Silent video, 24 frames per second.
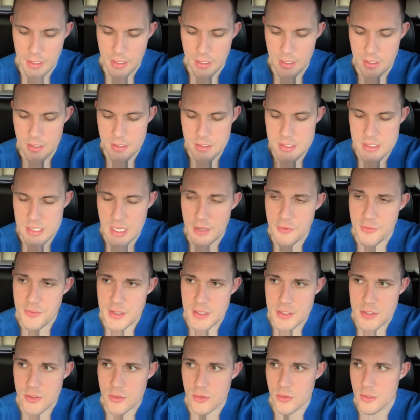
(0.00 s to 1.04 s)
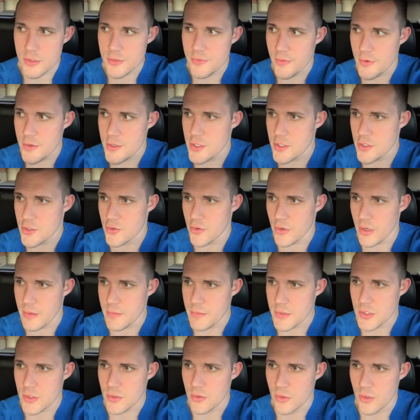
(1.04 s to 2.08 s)
Safety schools versus dream
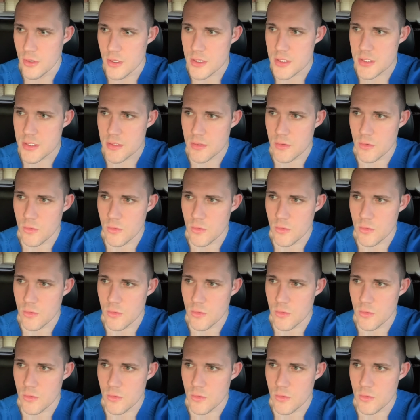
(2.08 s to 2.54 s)
schools.